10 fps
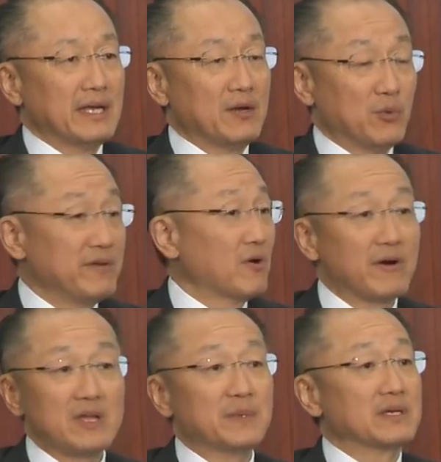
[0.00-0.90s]
And we've
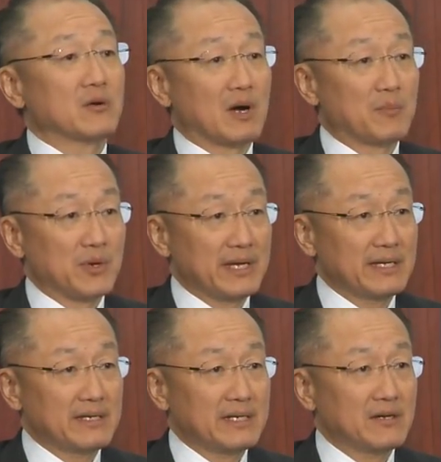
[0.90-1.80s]
already been
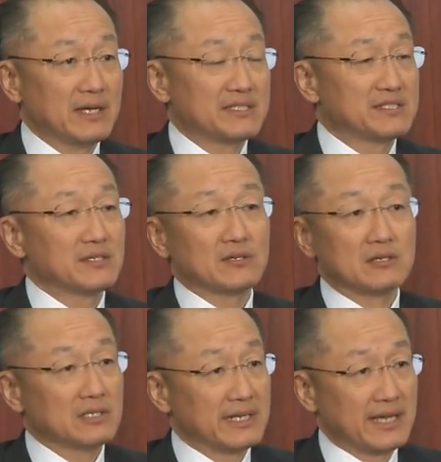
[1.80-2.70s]
cooperating. You know, it's still
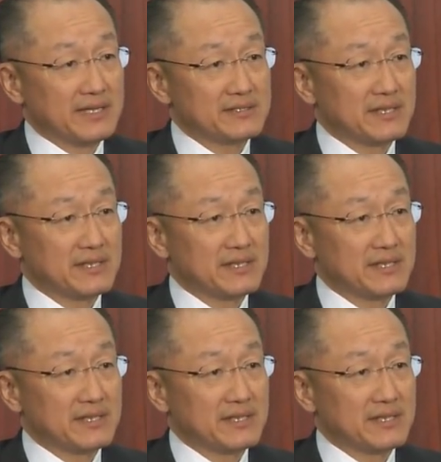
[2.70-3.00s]
early days.